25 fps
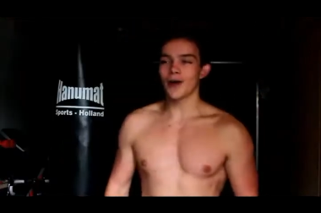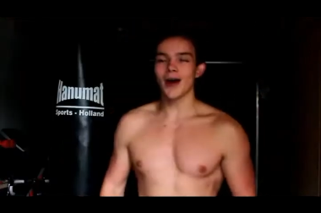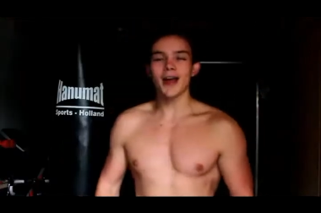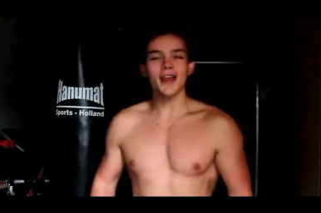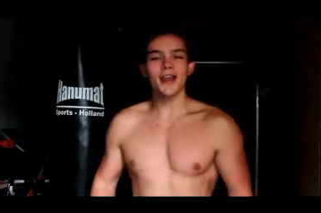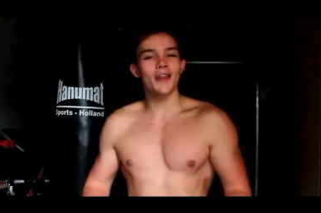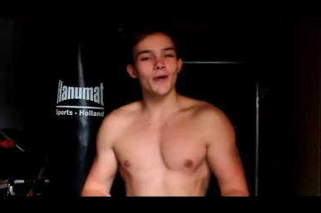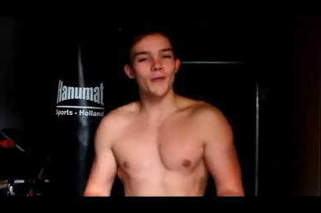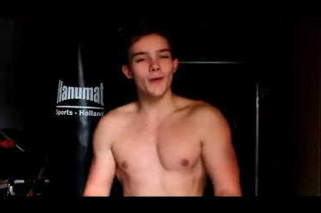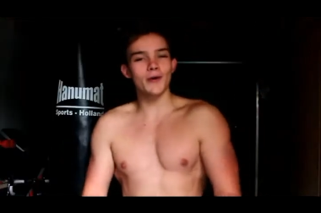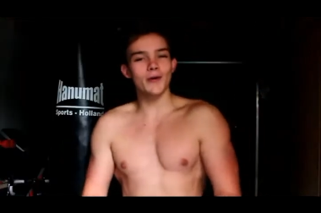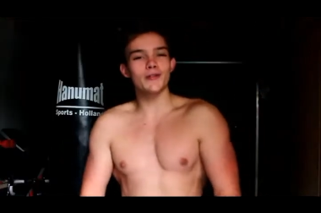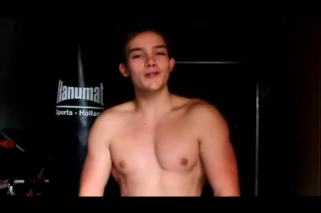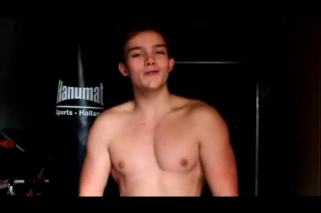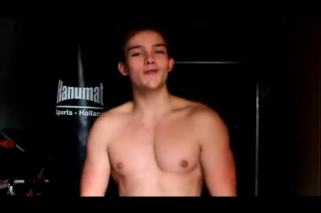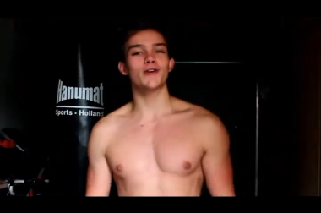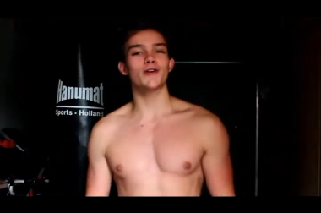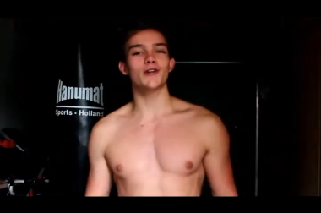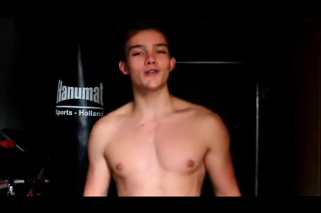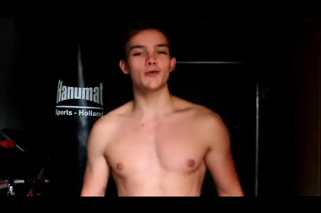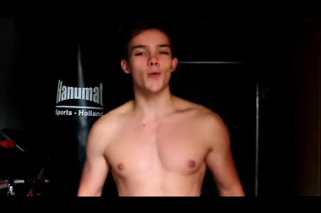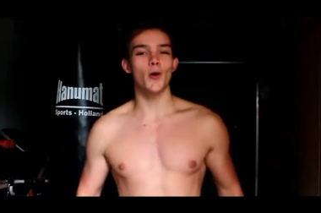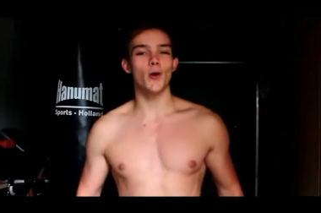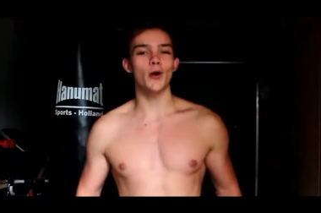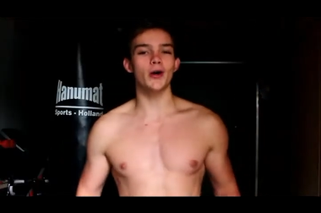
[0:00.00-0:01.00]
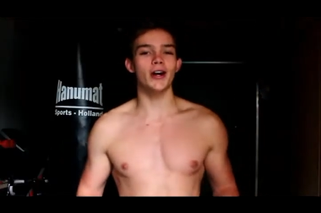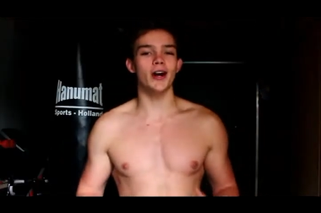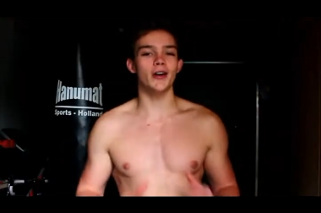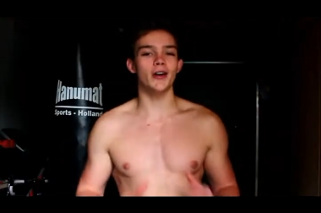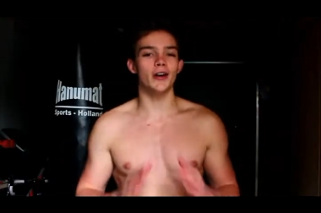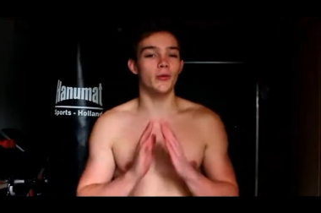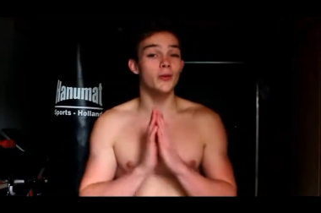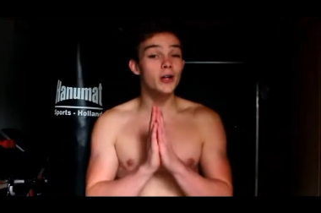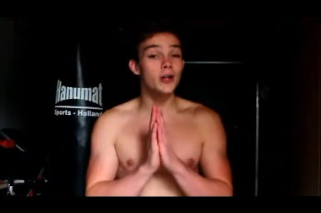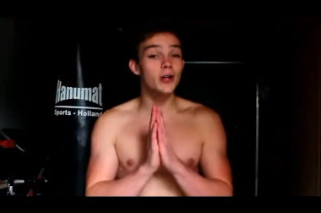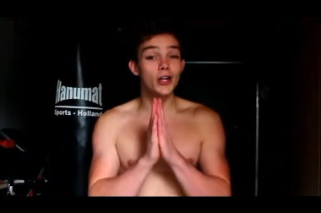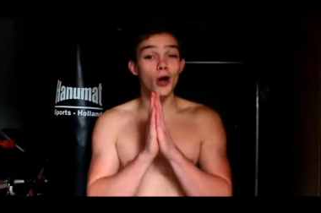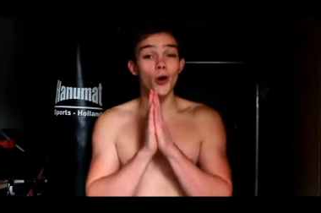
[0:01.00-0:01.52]
Alright, that was for this
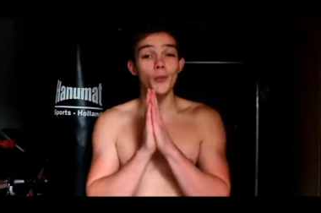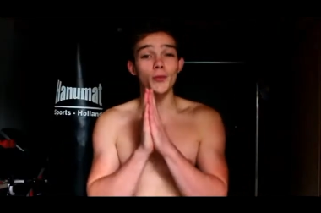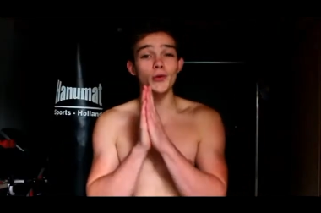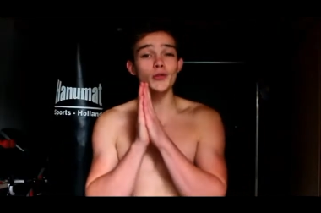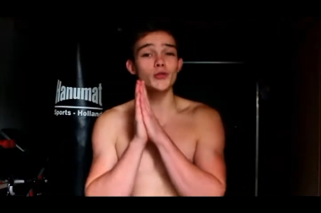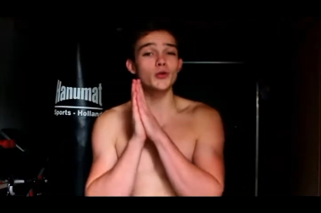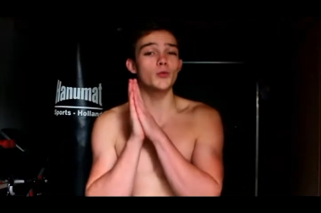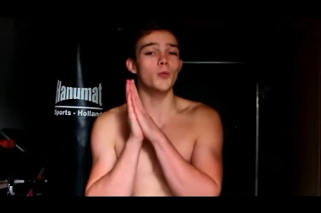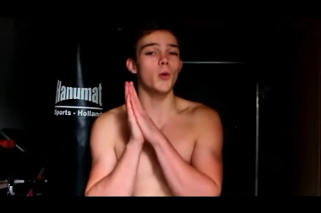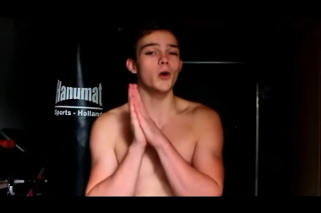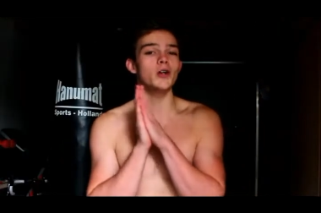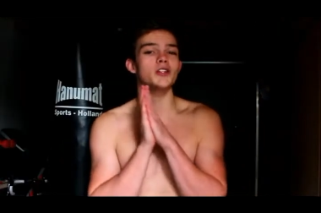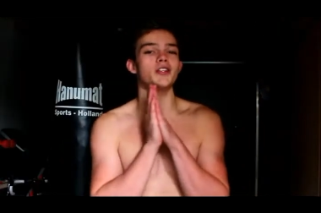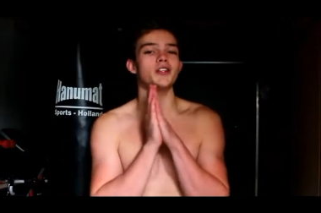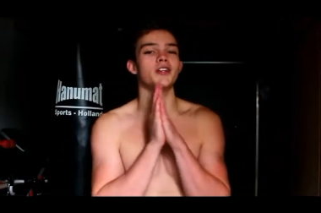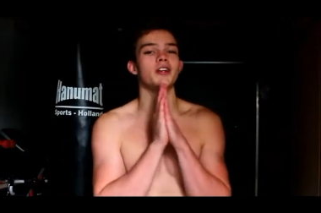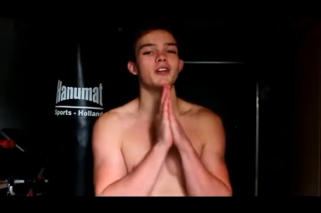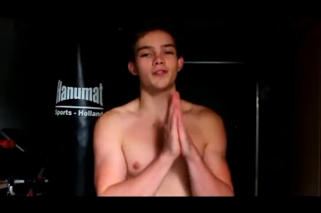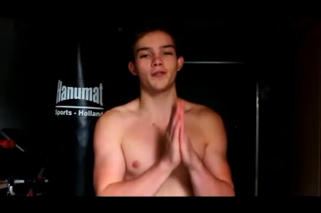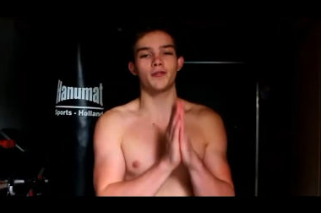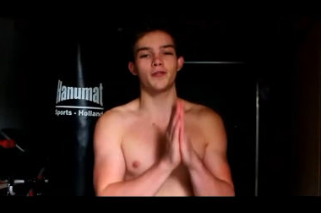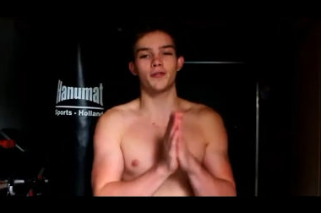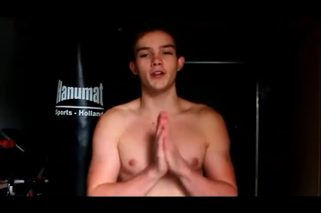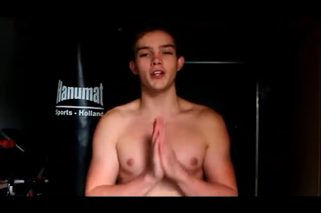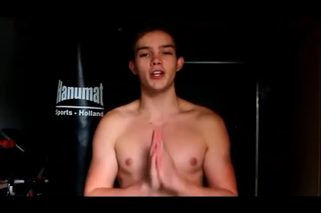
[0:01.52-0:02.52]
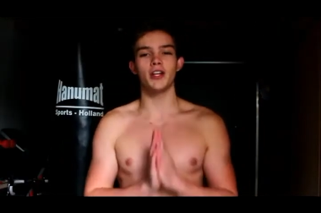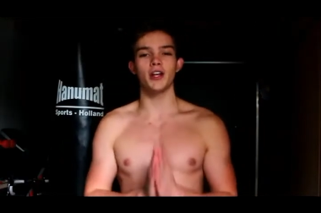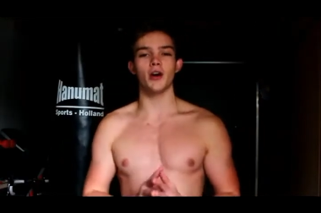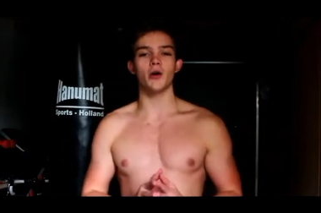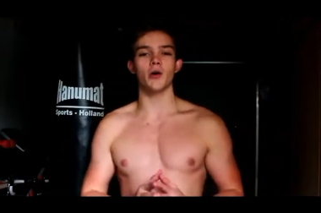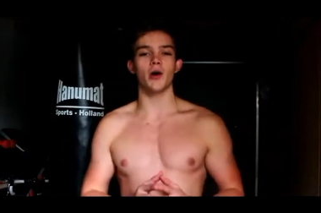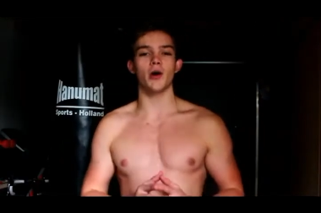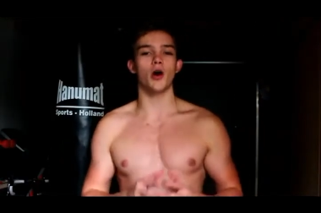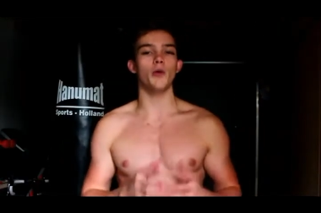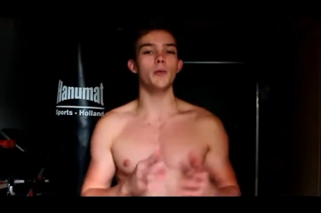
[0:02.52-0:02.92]
workout. I really hope you enjoyed watching this video.